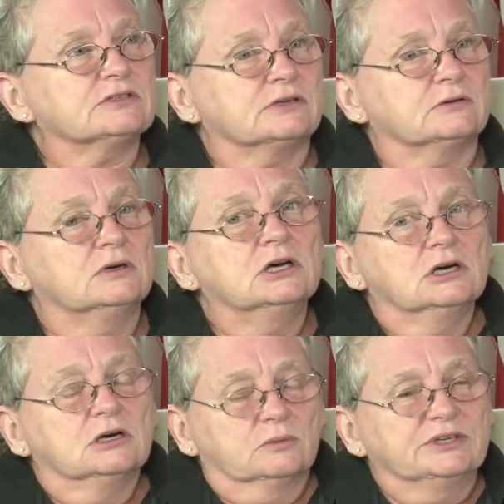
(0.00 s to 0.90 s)
So
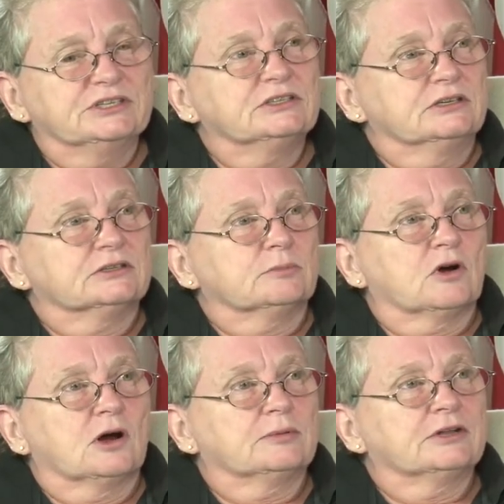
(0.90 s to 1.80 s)
we did get the
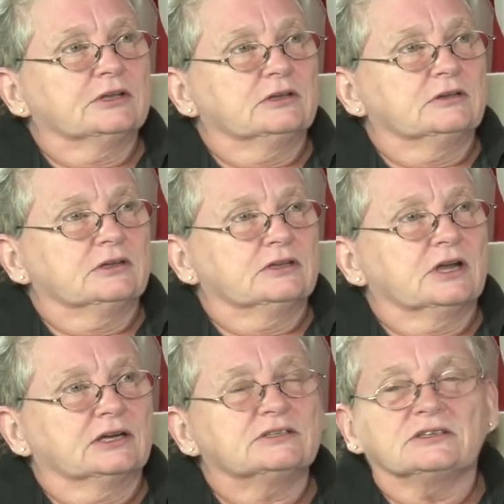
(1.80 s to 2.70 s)
property in, in
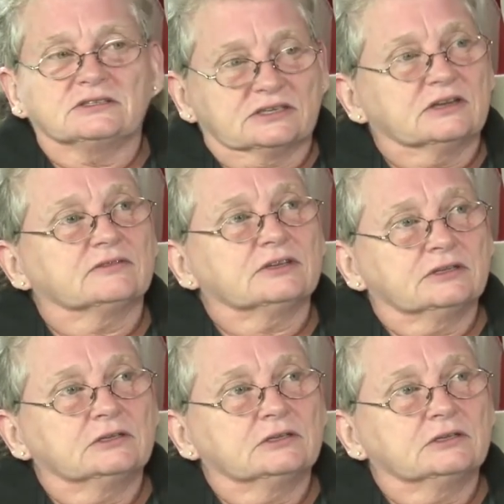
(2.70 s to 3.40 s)
1970.